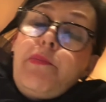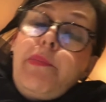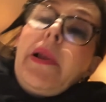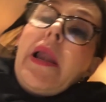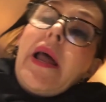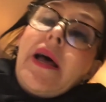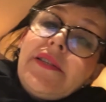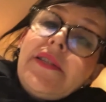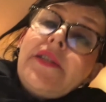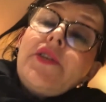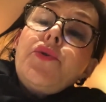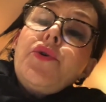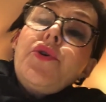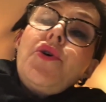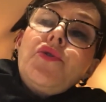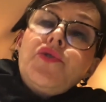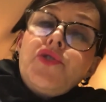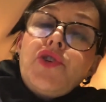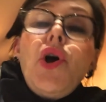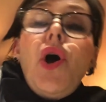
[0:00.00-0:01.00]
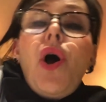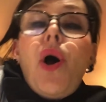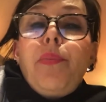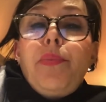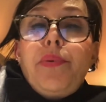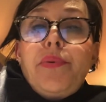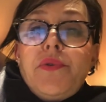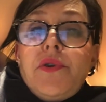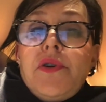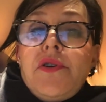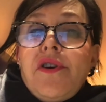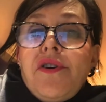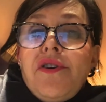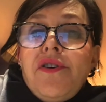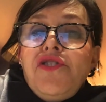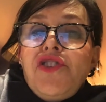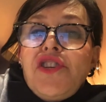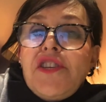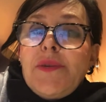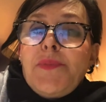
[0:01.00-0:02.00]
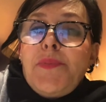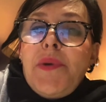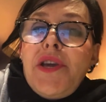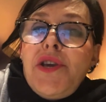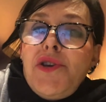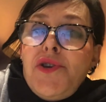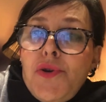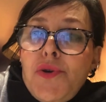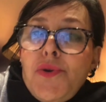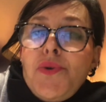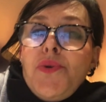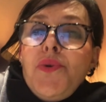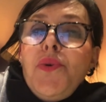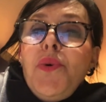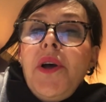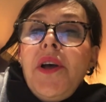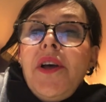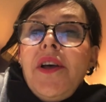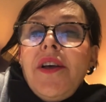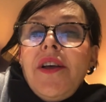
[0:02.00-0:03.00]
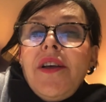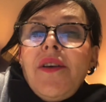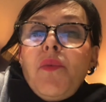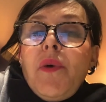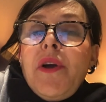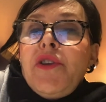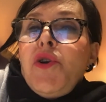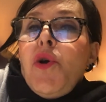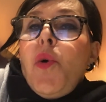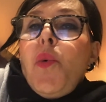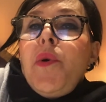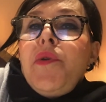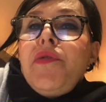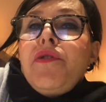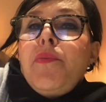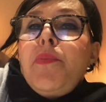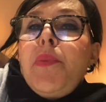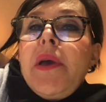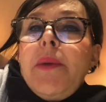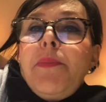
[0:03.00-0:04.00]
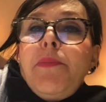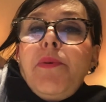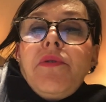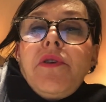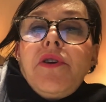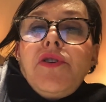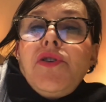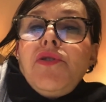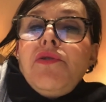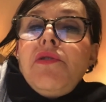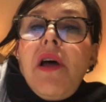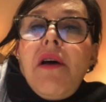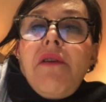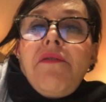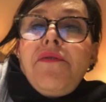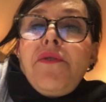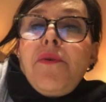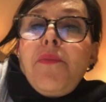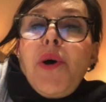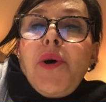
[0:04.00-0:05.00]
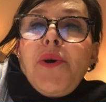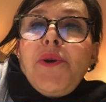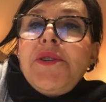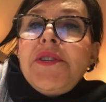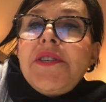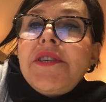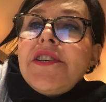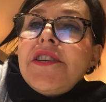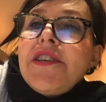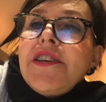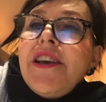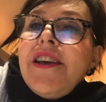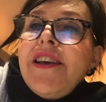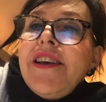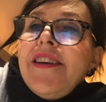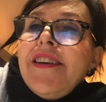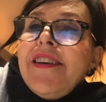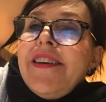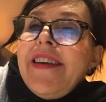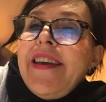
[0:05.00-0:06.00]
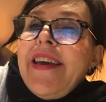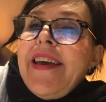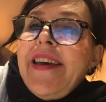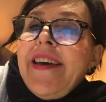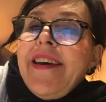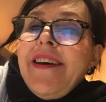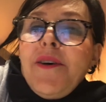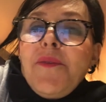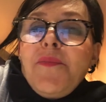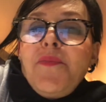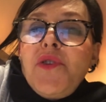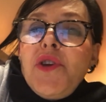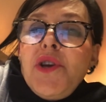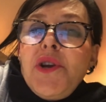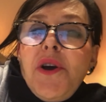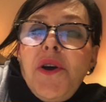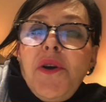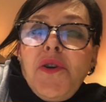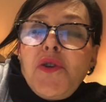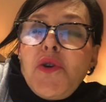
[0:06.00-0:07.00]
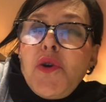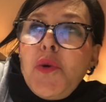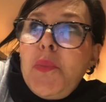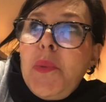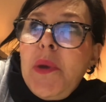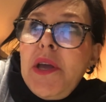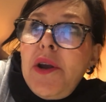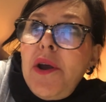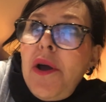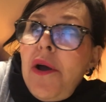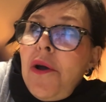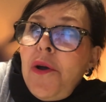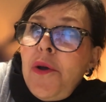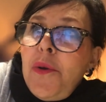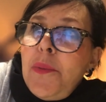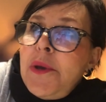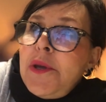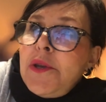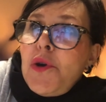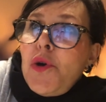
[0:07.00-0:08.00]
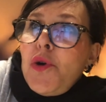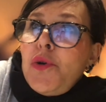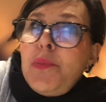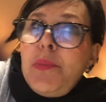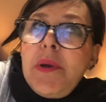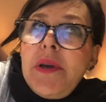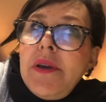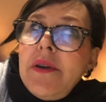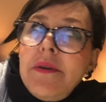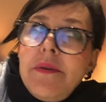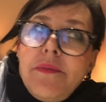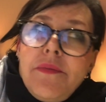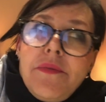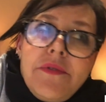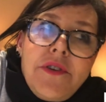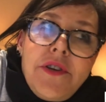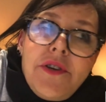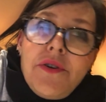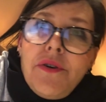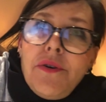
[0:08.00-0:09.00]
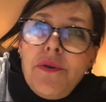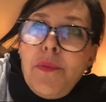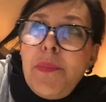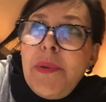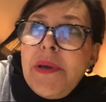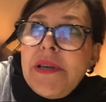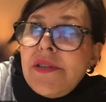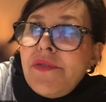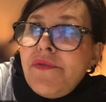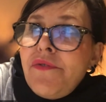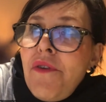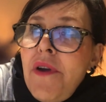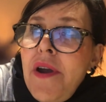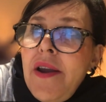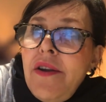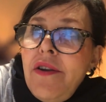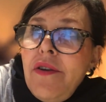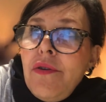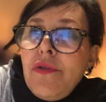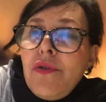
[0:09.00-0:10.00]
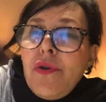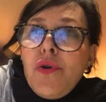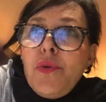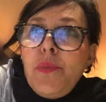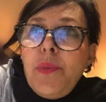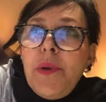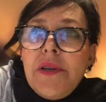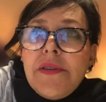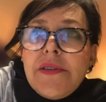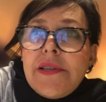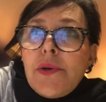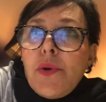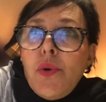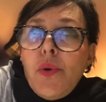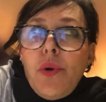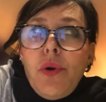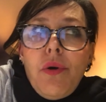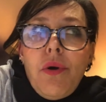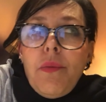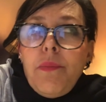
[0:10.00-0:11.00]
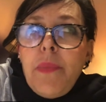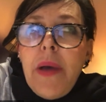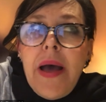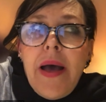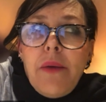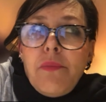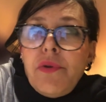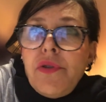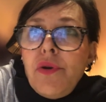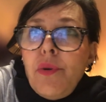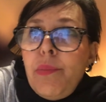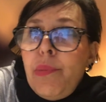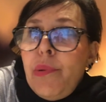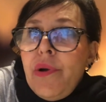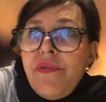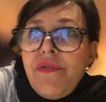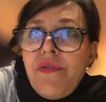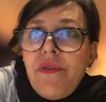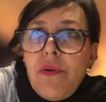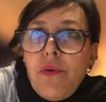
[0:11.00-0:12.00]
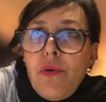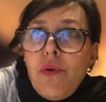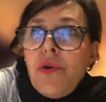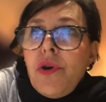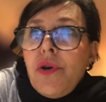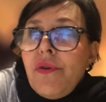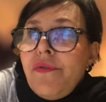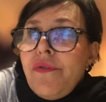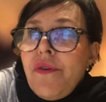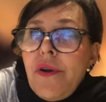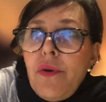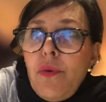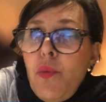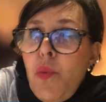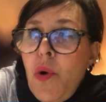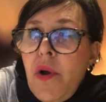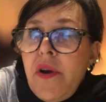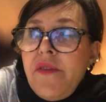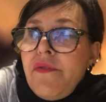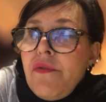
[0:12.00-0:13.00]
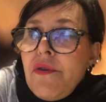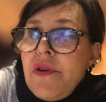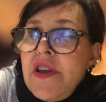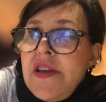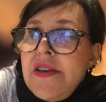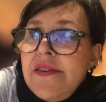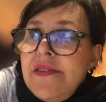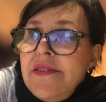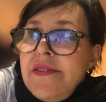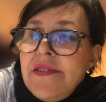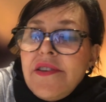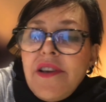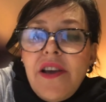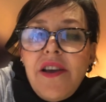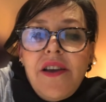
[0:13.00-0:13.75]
plaster it on top. You know, just be you when you're with the people that you love the most. You know, it could be at home, it could be a, you know, best friend, it could be at school or with your boyfriend or girlfriend or whatever it is.